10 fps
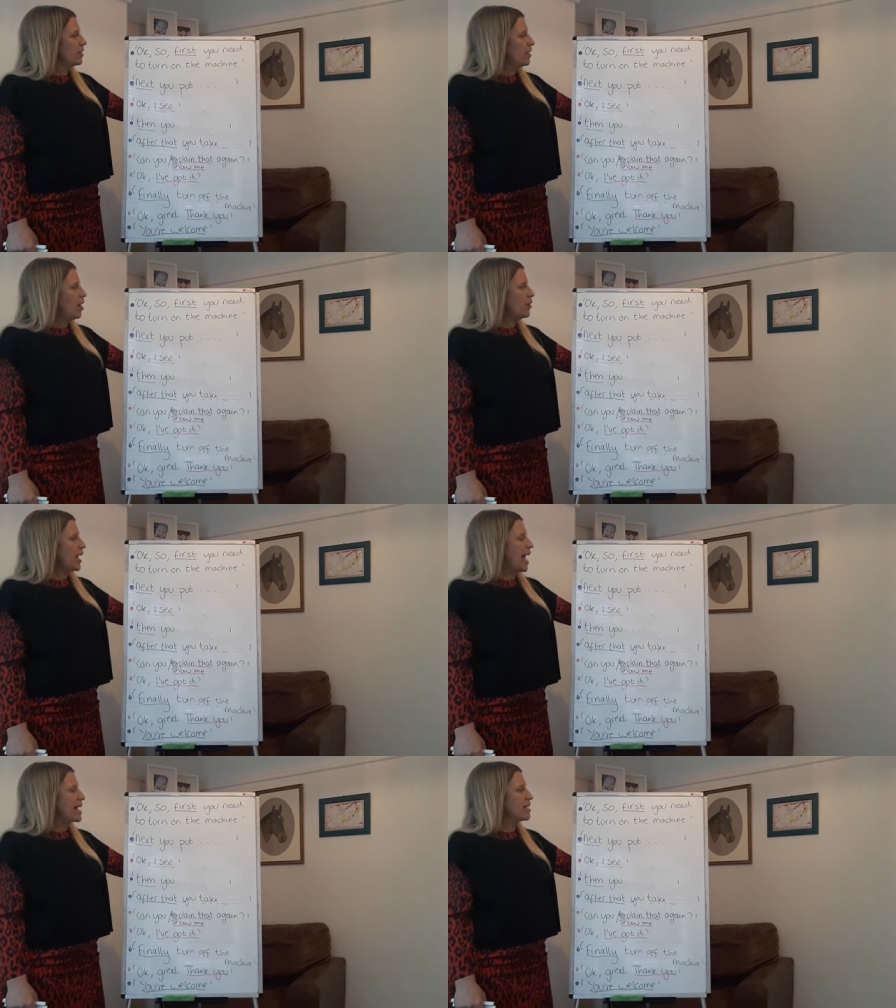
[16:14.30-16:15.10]

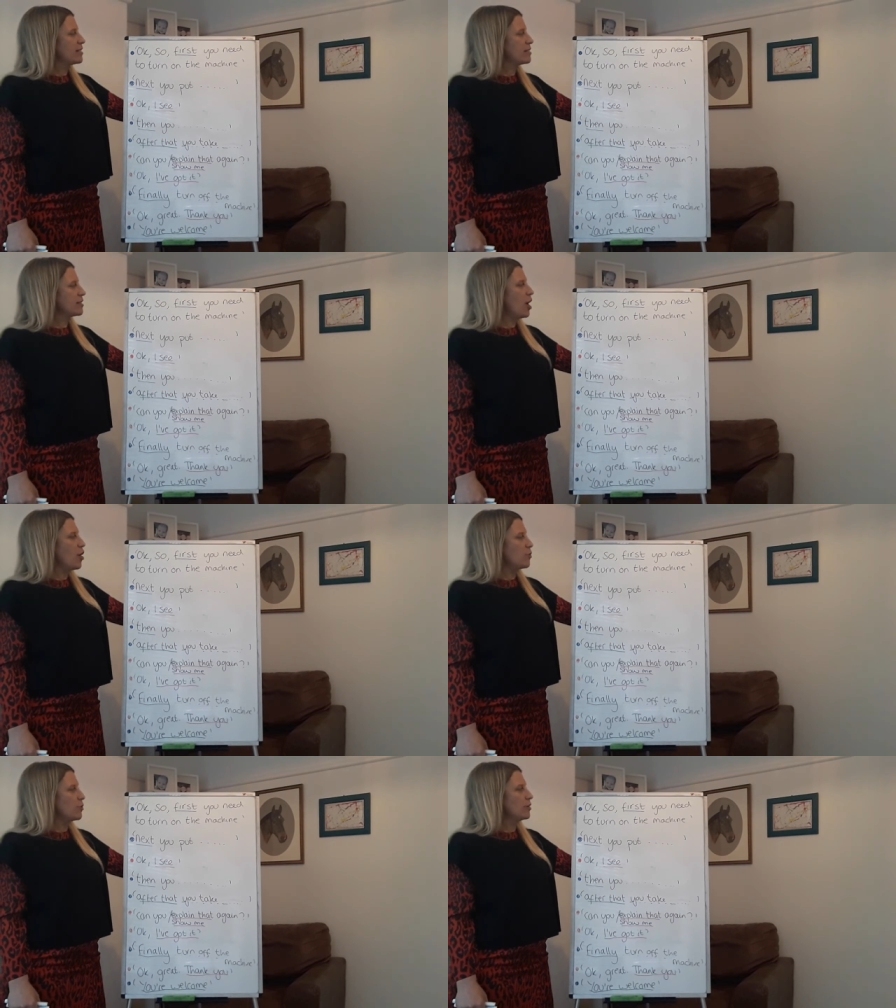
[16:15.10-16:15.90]
Okay,
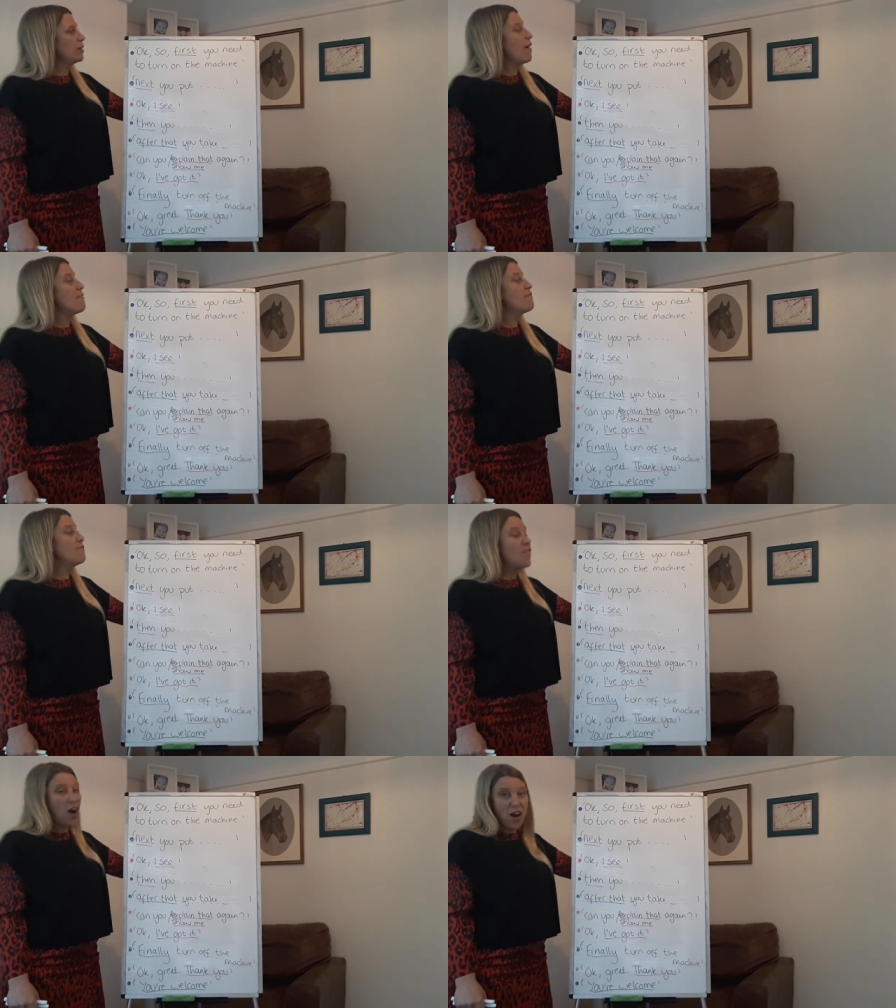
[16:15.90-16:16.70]
so
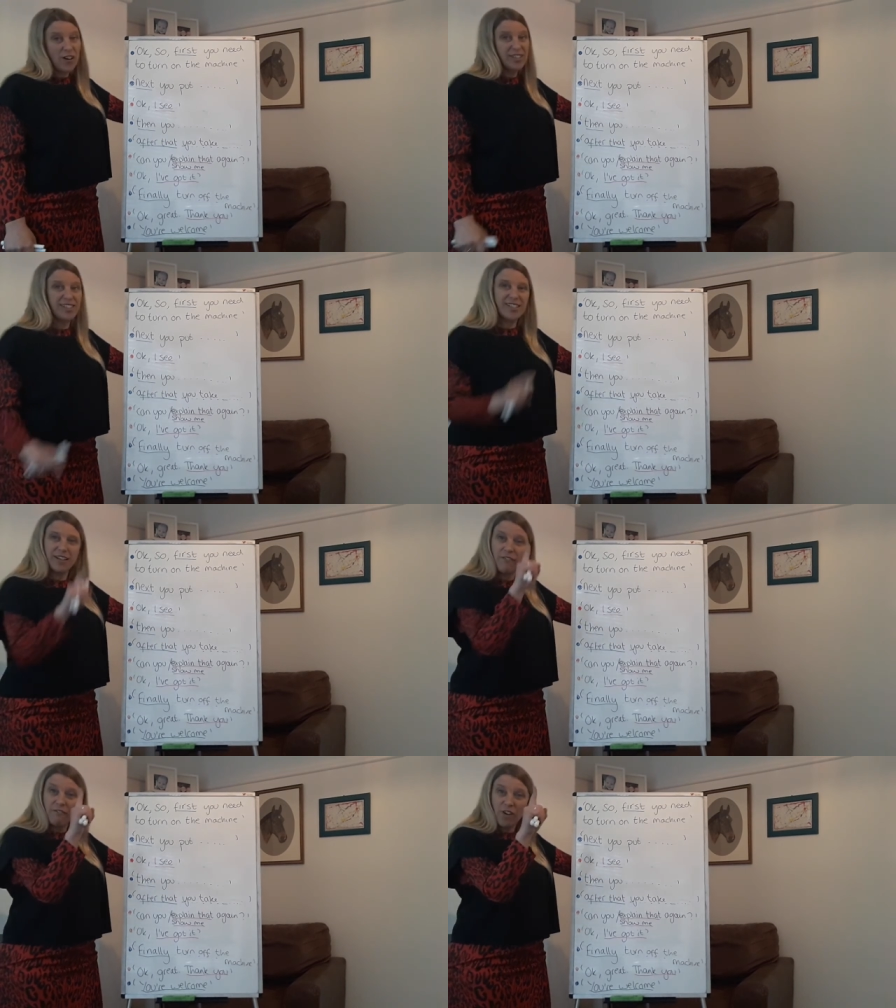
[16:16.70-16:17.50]
first,
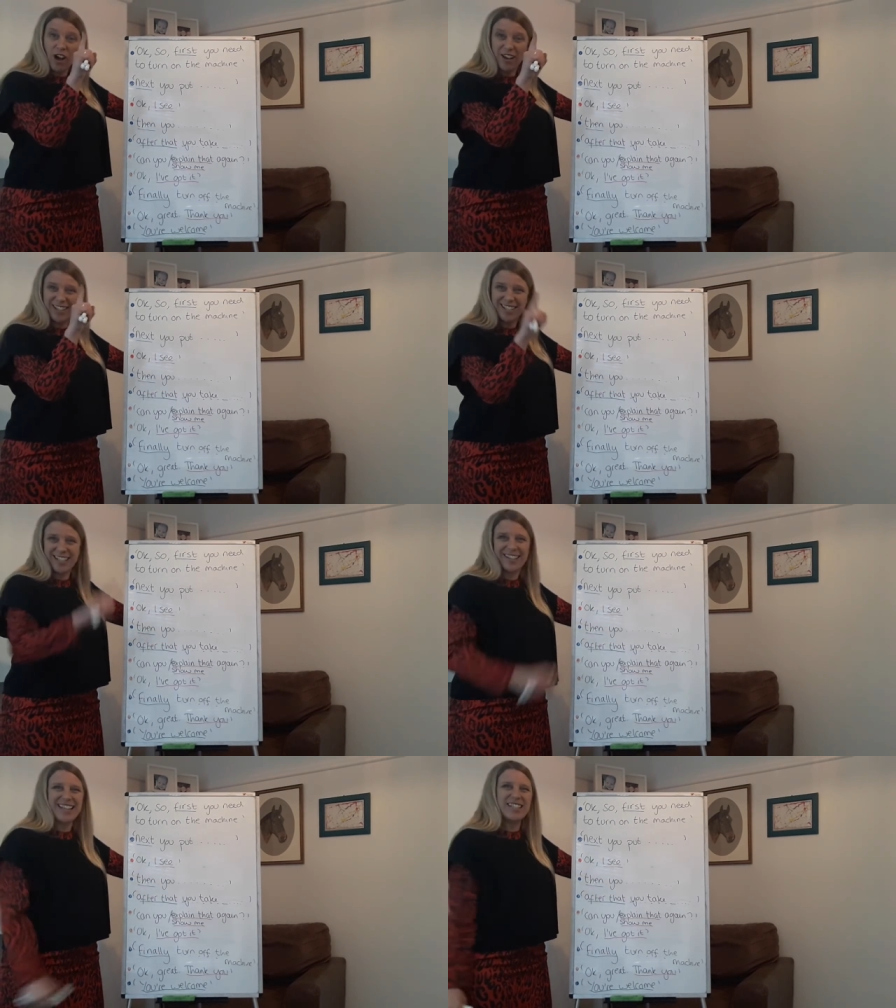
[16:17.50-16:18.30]

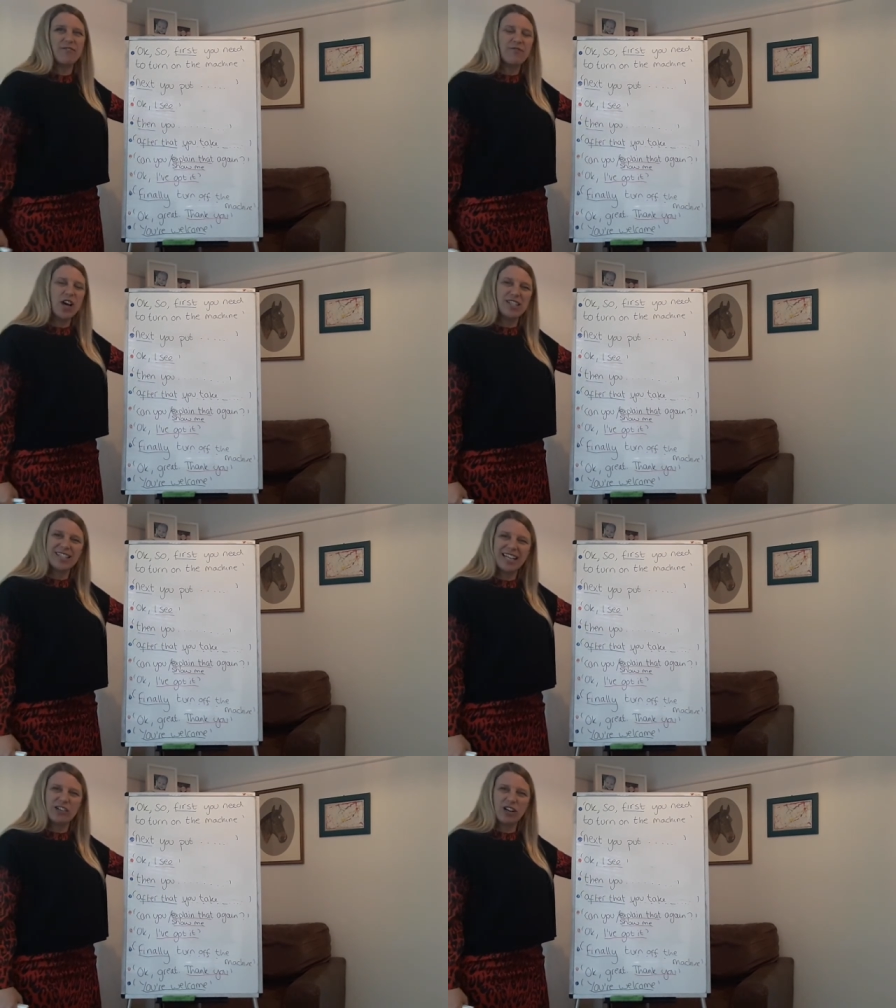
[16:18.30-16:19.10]
that's the first
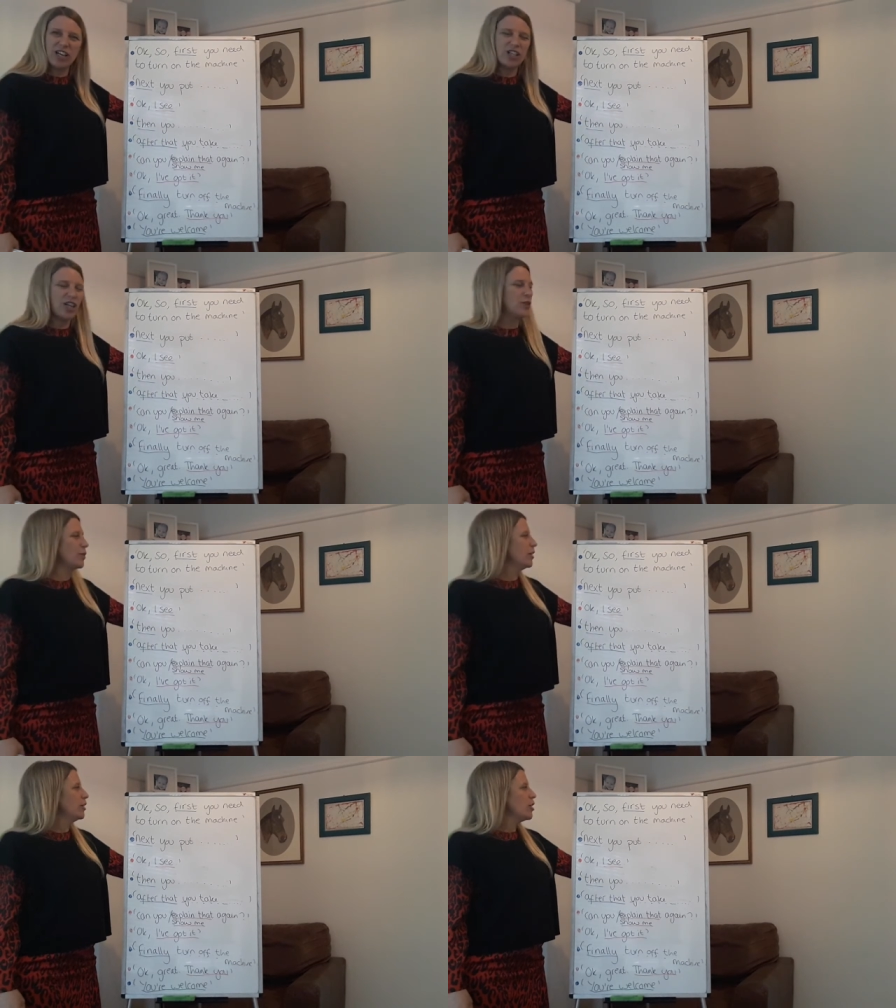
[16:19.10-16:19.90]
thing you're going to do.
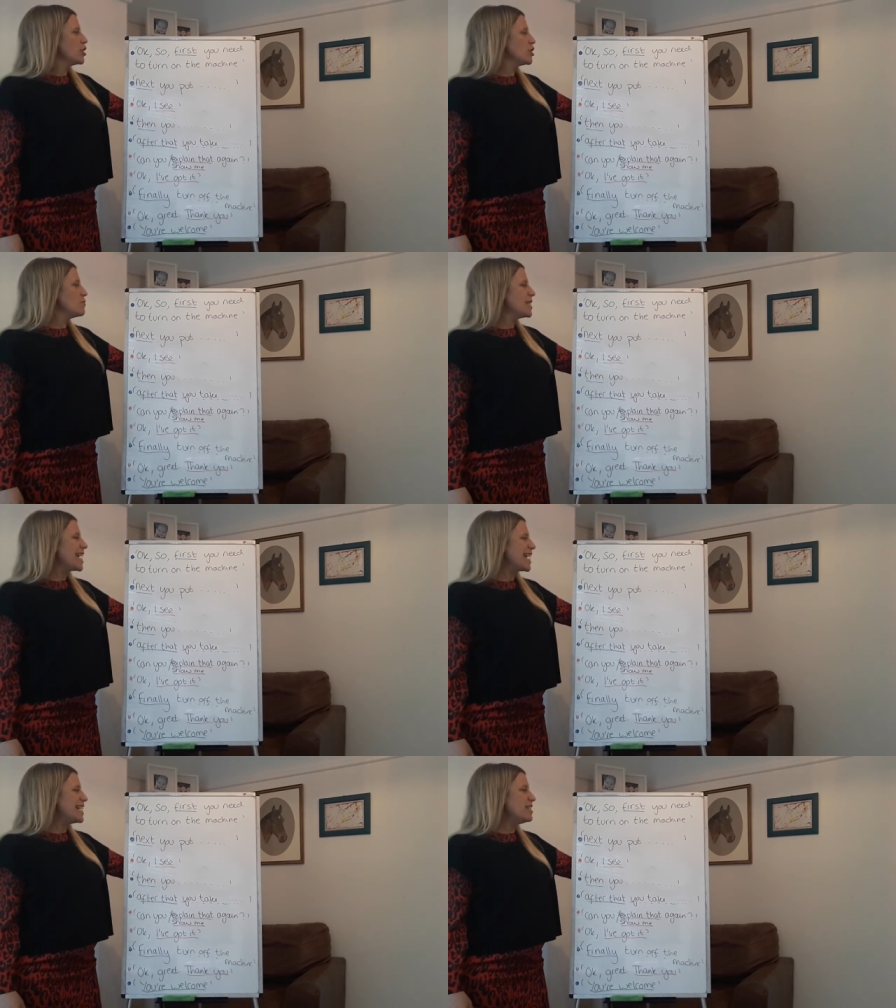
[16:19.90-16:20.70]
You
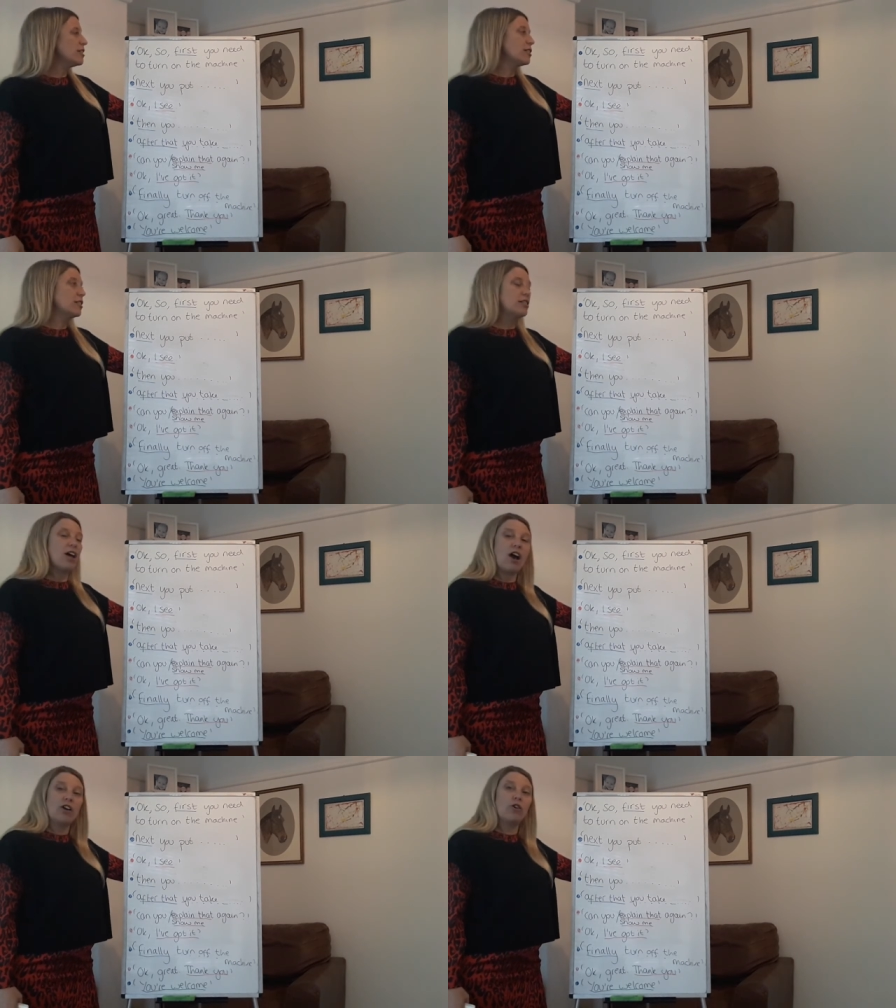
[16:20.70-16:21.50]
need to
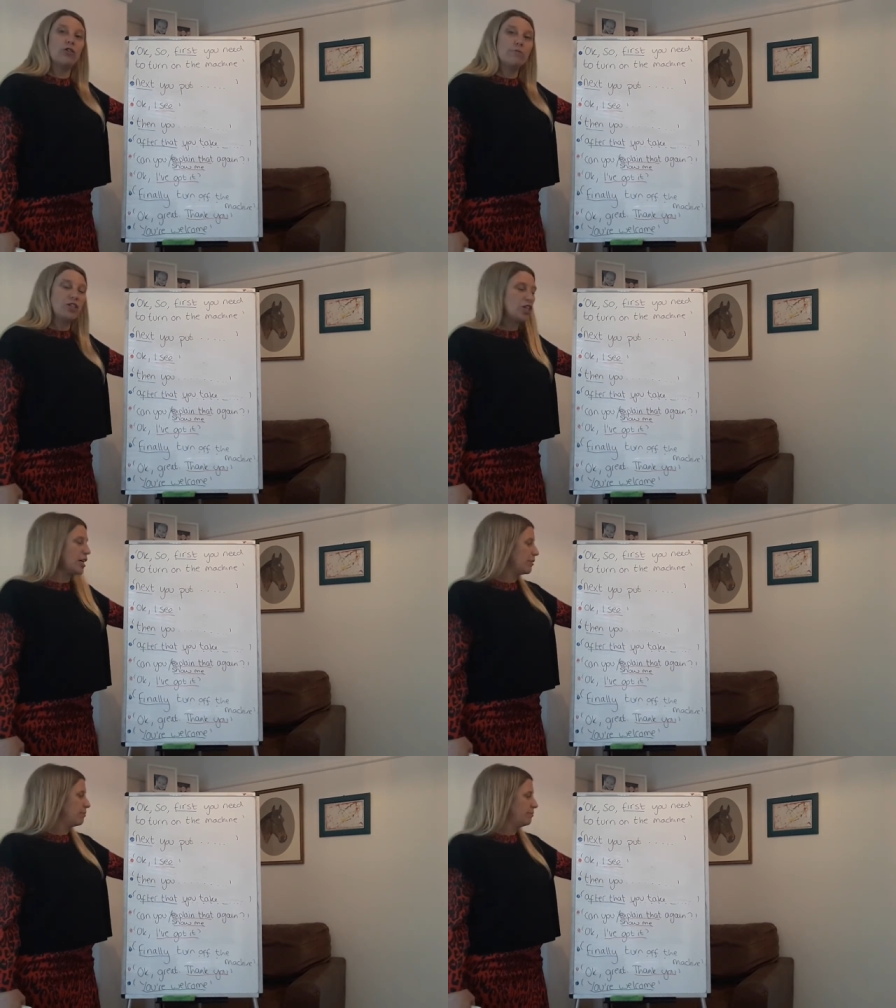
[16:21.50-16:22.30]
turn on the
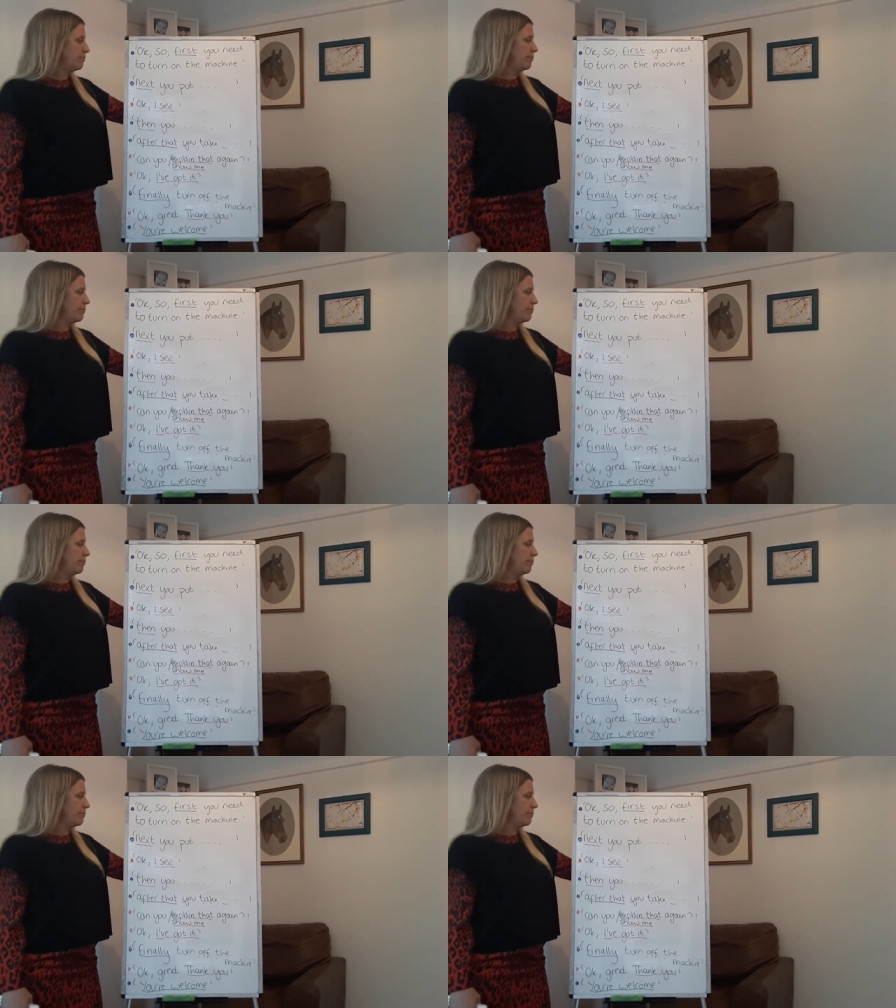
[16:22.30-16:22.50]
machine.